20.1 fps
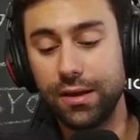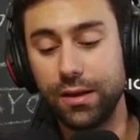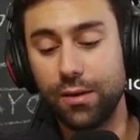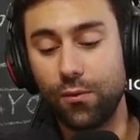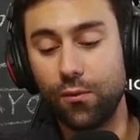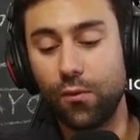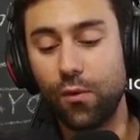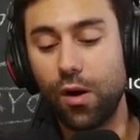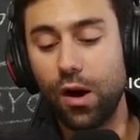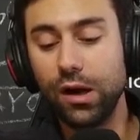
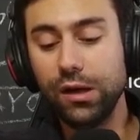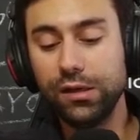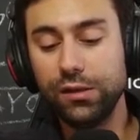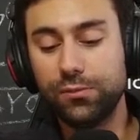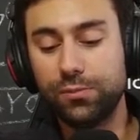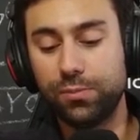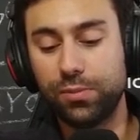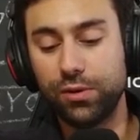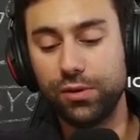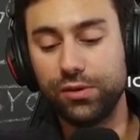
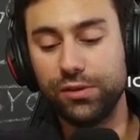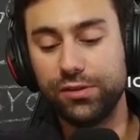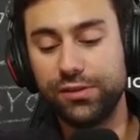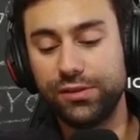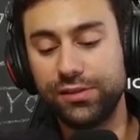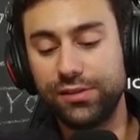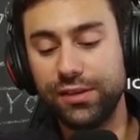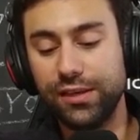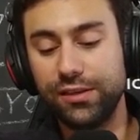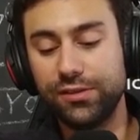
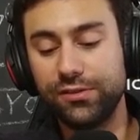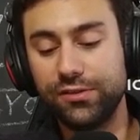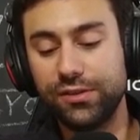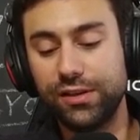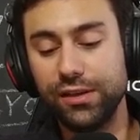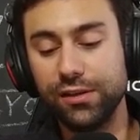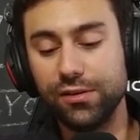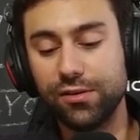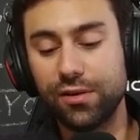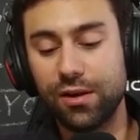1.6
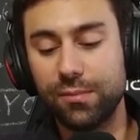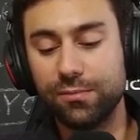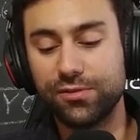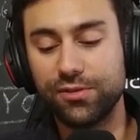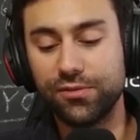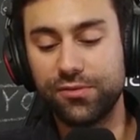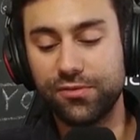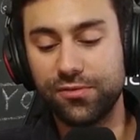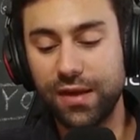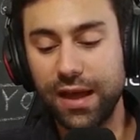kilograms
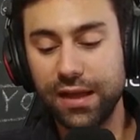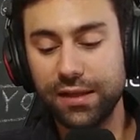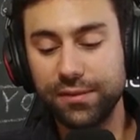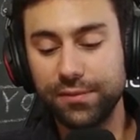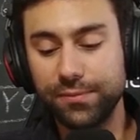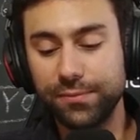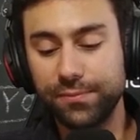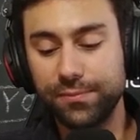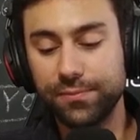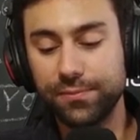of fat,
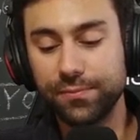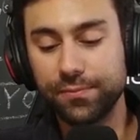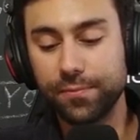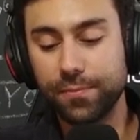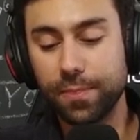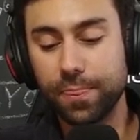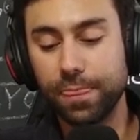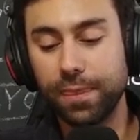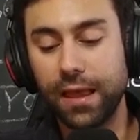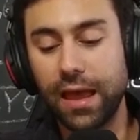
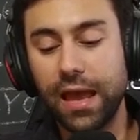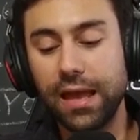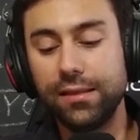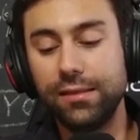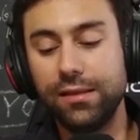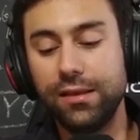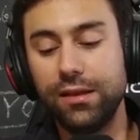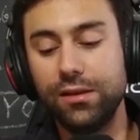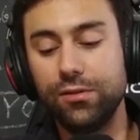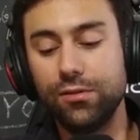
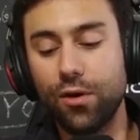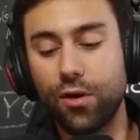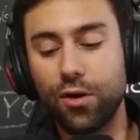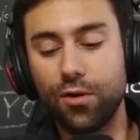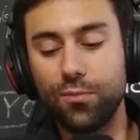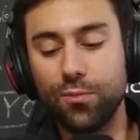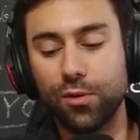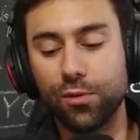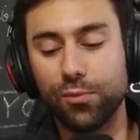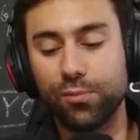and the
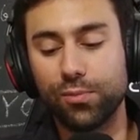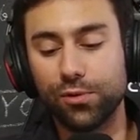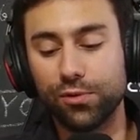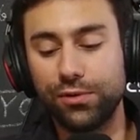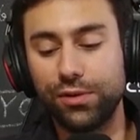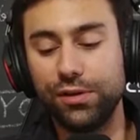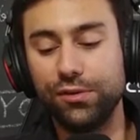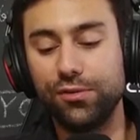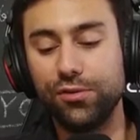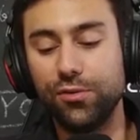normal
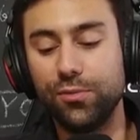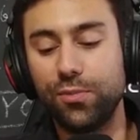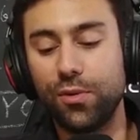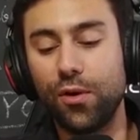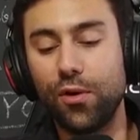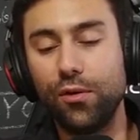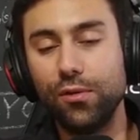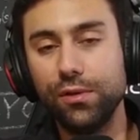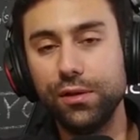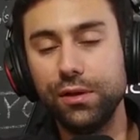protein group
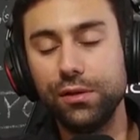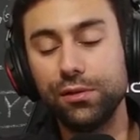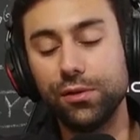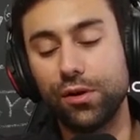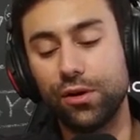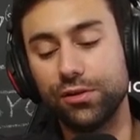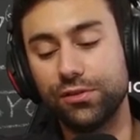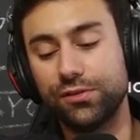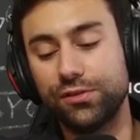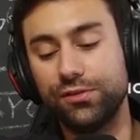only
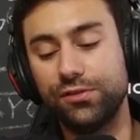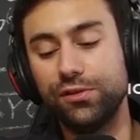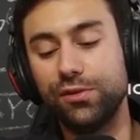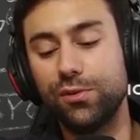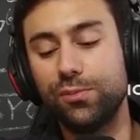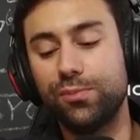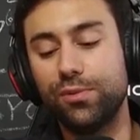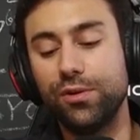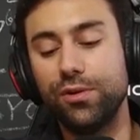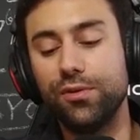lost
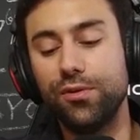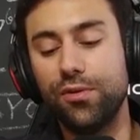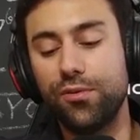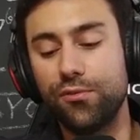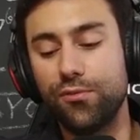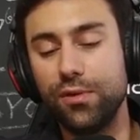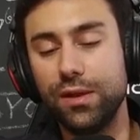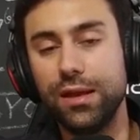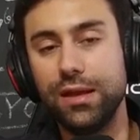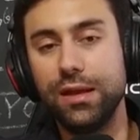
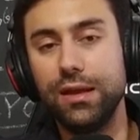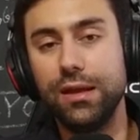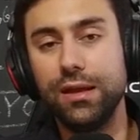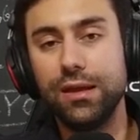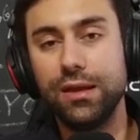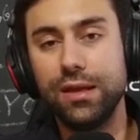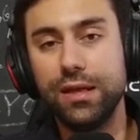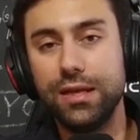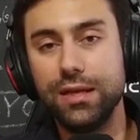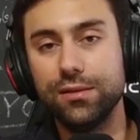0.3
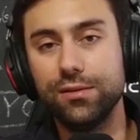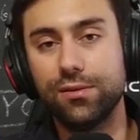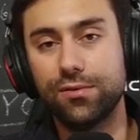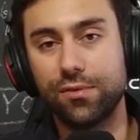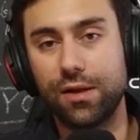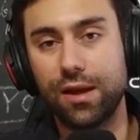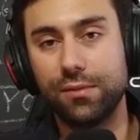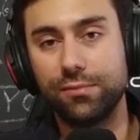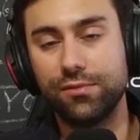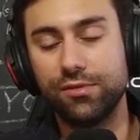
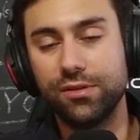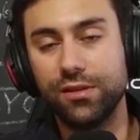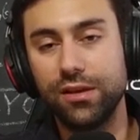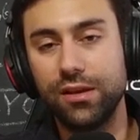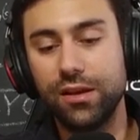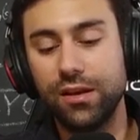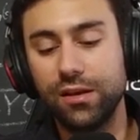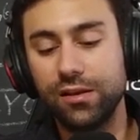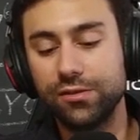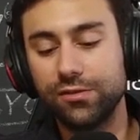kilograms.
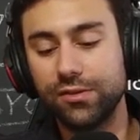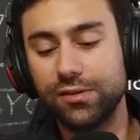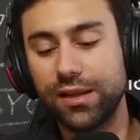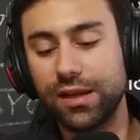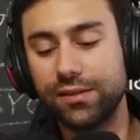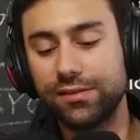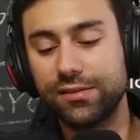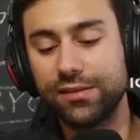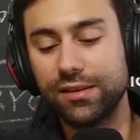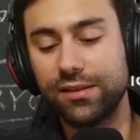So
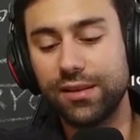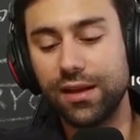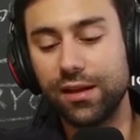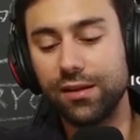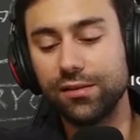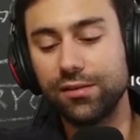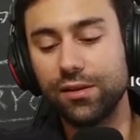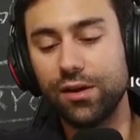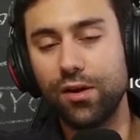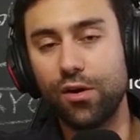that's a
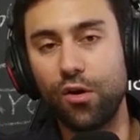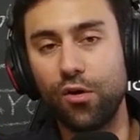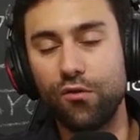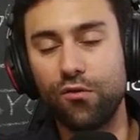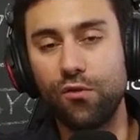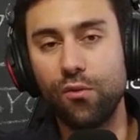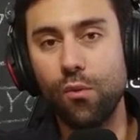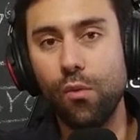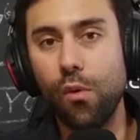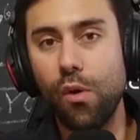delta
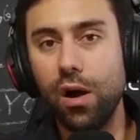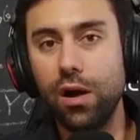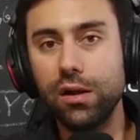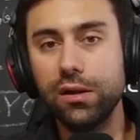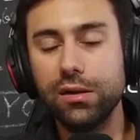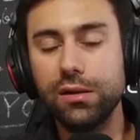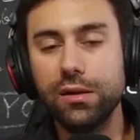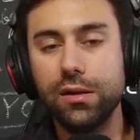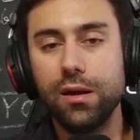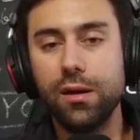of
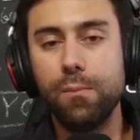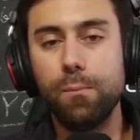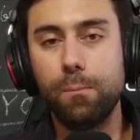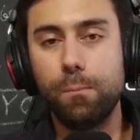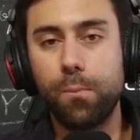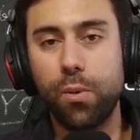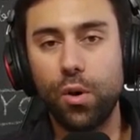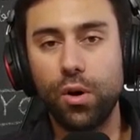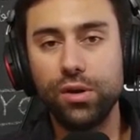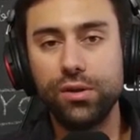
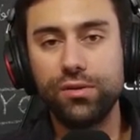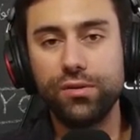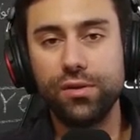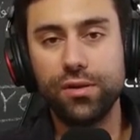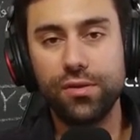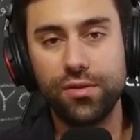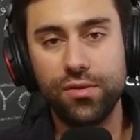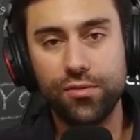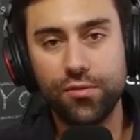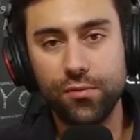
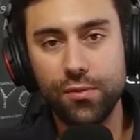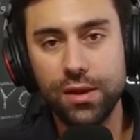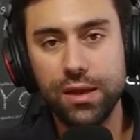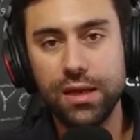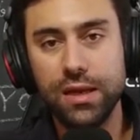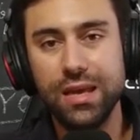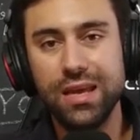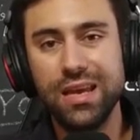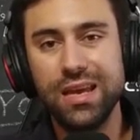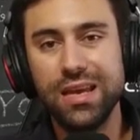
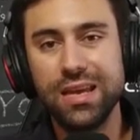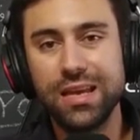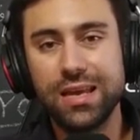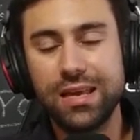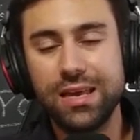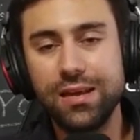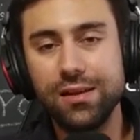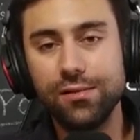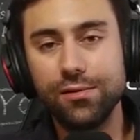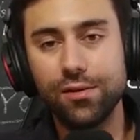1.3
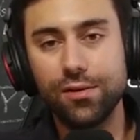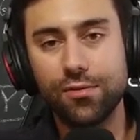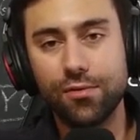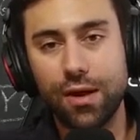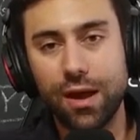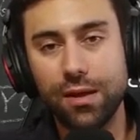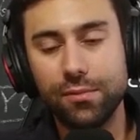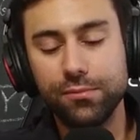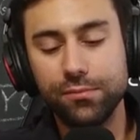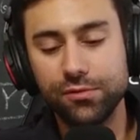
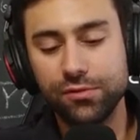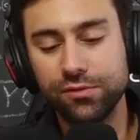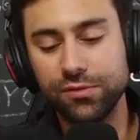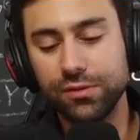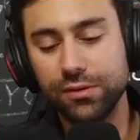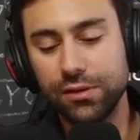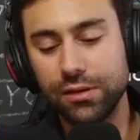kilograms